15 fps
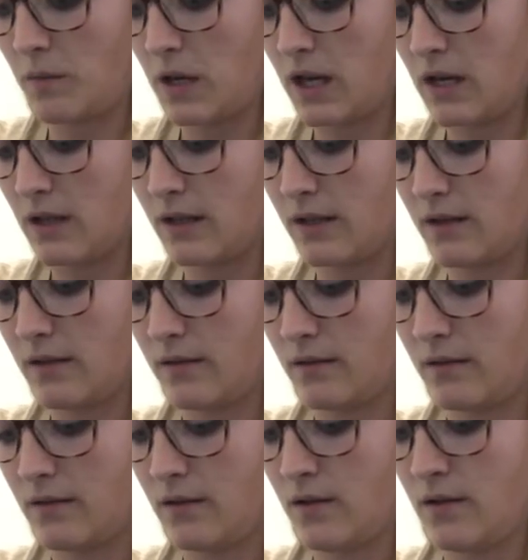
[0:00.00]
base,
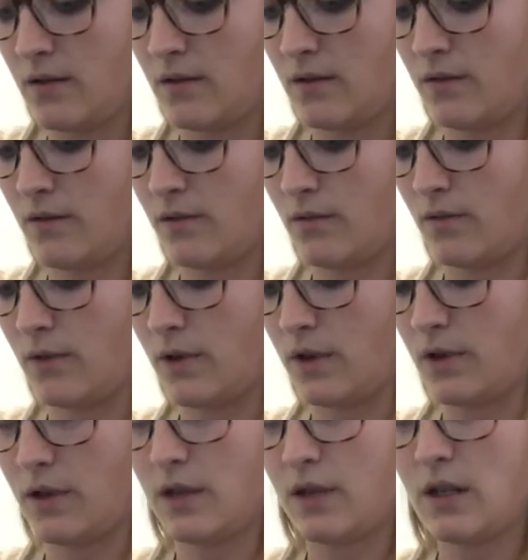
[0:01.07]
one on